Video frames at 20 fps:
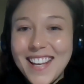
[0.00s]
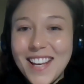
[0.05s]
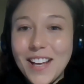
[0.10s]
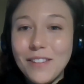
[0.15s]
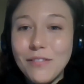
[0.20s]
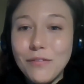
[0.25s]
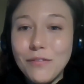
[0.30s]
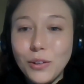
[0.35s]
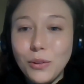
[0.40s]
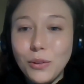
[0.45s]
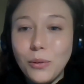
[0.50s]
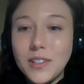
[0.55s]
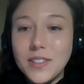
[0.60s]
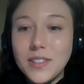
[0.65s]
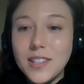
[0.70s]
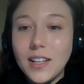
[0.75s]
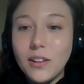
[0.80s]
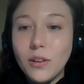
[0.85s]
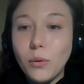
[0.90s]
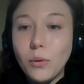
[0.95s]

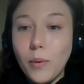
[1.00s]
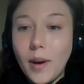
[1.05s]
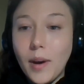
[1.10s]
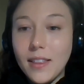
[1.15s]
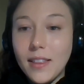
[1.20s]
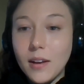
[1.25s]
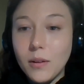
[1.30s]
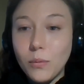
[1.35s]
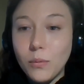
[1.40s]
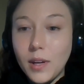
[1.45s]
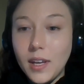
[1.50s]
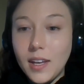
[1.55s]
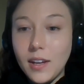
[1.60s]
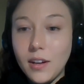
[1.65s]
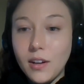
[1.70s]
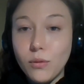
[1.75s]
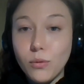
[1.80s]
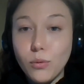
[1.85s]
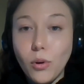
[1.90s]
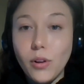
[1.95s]
influencing the way that
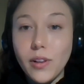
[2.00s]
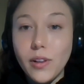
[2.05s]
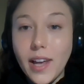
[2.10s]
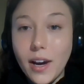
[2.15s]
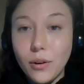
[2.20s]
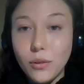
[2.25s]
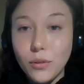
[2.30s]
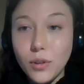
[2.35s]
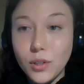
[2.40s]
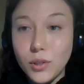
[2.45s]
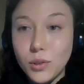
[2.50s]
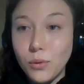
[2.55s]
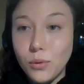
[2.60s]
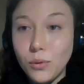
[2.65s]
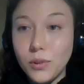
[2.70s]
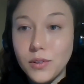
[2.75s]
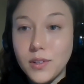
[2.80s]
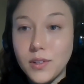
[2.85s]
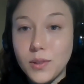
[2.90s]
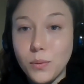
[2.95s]
we roll out the
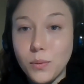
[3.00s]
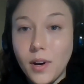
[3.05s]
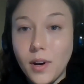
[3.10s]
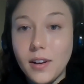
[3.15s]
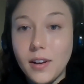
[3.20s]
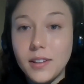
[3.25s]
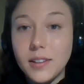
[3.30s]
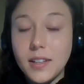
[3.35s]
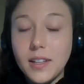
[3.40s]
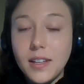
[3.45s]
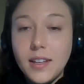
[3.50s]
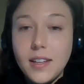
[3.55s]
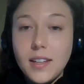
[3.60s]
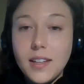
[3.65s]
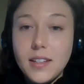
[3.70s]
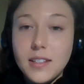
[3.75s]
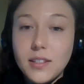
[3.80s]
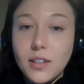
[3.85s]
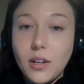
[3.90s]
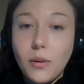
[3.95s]
tools as well.
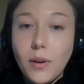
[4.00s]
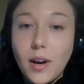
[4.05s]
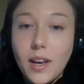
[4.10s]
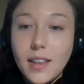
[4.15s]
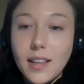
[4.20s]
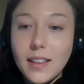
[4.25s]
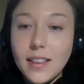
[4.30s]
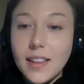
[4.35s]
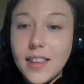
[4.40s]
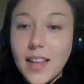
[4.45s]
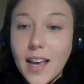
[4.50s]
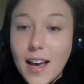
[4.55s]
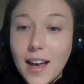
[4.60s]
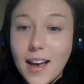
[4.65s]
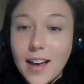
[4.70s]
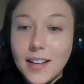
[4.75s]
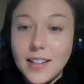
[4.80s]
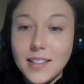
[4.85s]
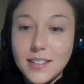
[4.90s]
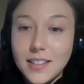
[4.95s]
So I think that
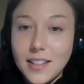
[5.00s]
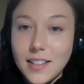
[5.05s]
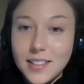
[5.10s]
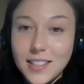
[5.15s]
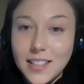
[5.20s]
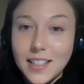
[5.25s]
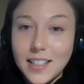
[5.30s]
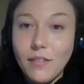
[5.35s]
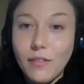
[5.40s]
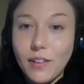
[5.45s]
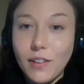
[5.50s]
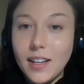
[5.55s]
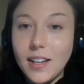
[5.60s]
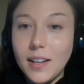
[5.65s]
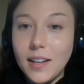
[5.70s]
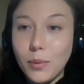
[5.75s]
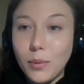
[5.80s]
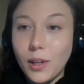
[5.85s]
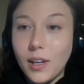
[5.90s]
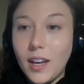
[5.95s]
has
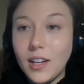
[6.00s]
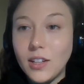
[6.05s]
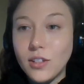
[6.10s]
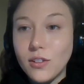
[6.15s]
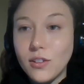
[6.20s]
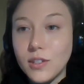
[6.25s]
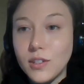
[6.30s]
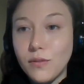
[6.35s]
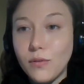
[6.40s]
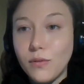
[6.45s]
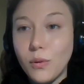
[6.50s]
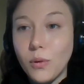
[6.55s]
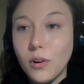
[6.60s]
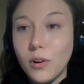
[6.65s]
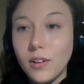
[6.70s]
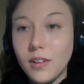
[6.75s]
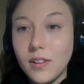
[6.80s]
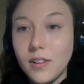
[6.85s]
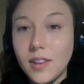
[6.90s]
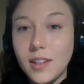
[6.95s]
significant implications
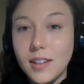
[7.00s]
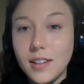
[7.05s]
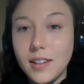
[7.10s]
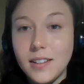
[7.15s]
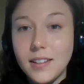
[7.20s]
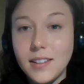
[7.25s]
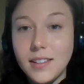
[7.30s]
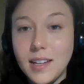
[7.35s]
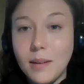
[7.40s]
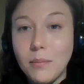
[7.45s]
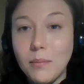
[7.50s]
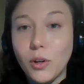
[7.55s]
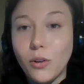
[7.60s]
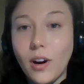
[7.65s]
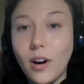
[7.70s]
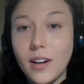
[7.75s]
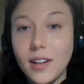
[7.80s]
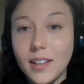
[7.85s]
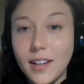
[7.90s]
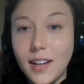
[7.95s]
for the
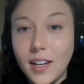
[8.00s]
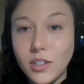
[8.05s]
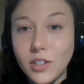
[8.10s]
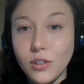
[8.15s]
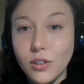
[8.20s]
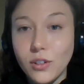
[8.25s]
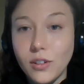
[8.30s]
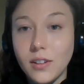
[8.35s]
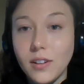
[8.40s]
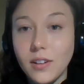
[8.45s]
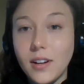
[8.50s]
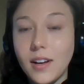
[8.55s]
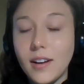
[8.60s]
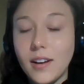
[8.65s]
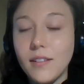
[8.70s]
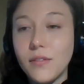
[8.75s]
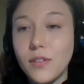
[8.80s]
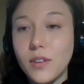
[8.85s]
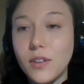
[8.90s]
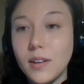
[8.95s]
democratic nature
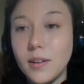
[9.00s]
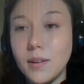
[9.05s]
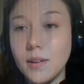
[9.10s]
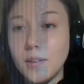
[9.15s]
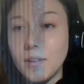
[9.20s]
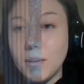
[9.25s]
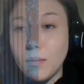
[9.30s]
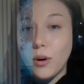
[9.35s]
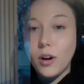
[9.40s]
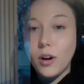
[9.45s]
of the